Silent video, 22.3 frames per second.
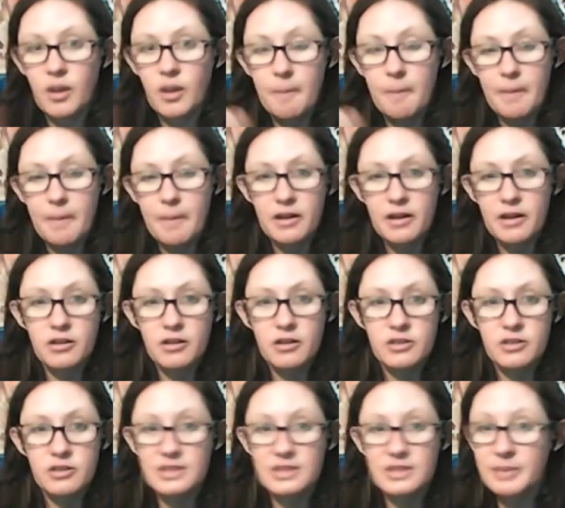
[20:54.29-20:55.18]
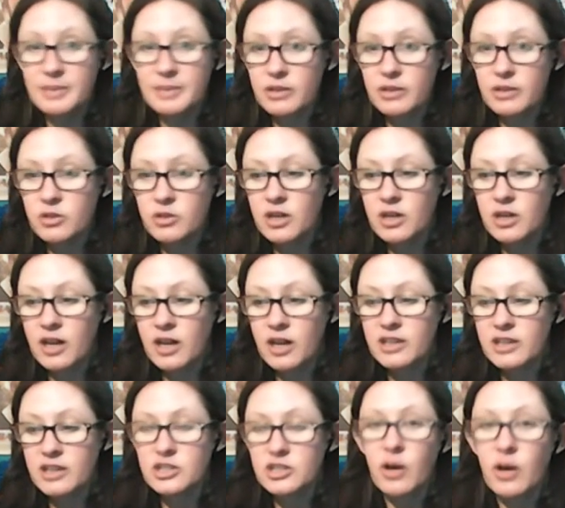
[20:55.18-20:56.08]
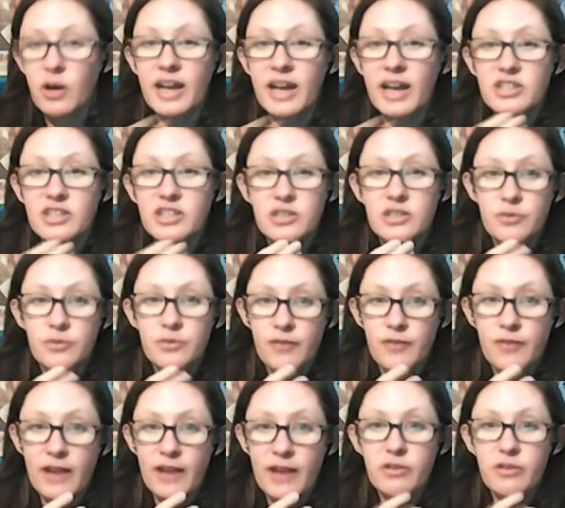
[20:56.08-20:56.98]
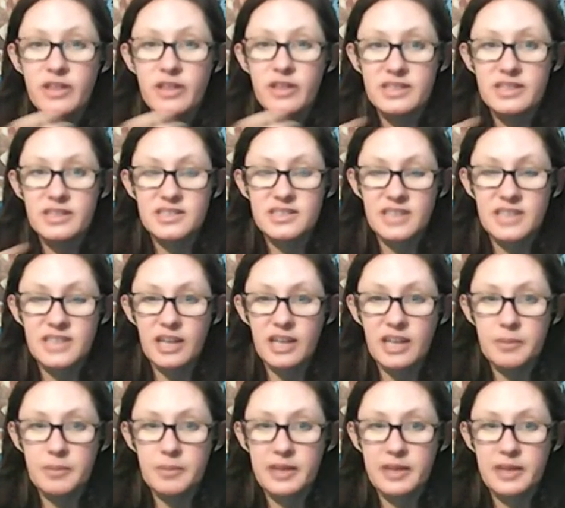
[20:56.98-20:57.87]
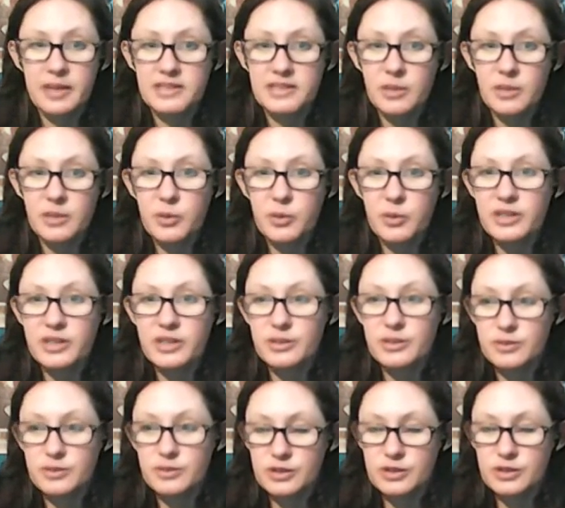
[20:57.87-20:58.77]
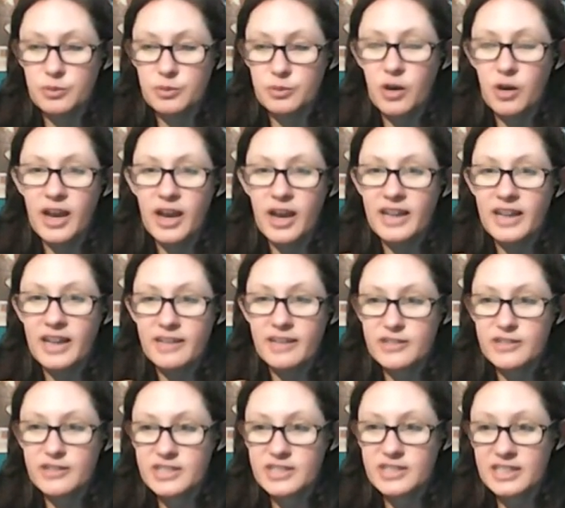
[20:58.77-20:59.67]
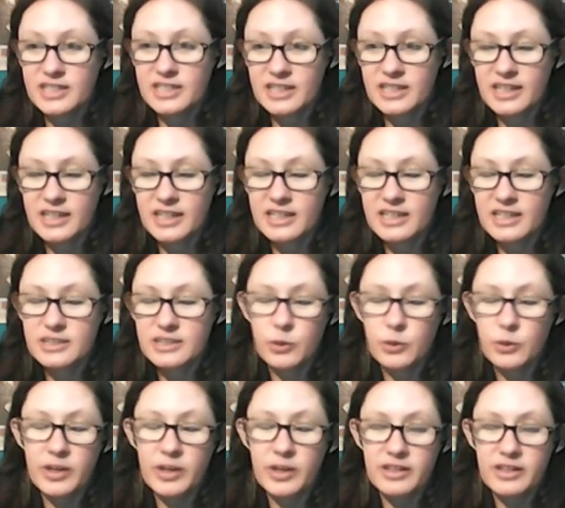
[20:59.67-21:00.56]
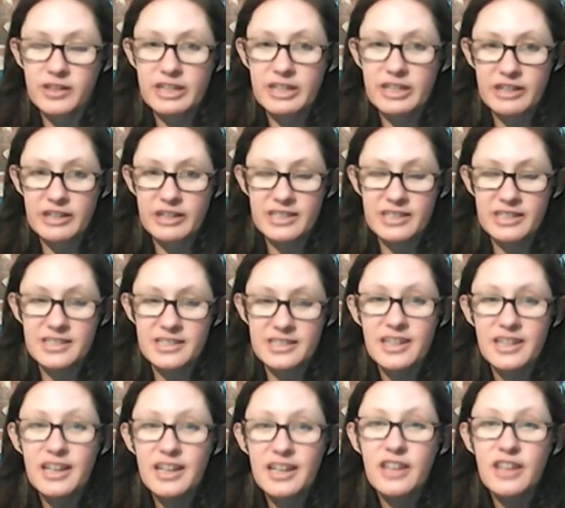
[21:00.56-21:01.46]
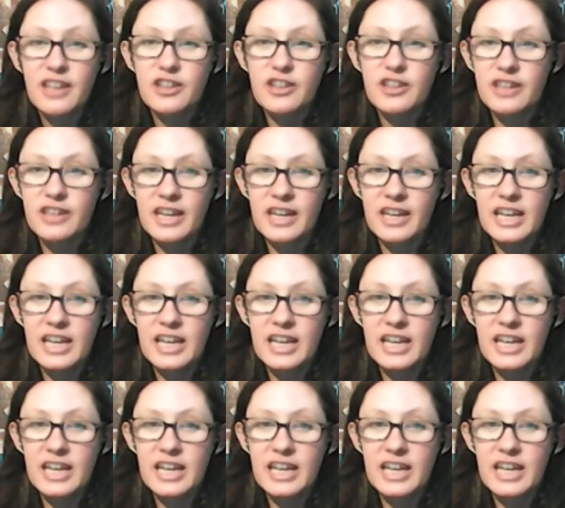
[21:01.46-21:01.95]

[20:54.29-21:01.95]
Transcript: Better known as Bail Organa. So I actually found yeah. this skit because I wanted to, to well, I had never seen it, and it is quite hilarious. Yeah. They're like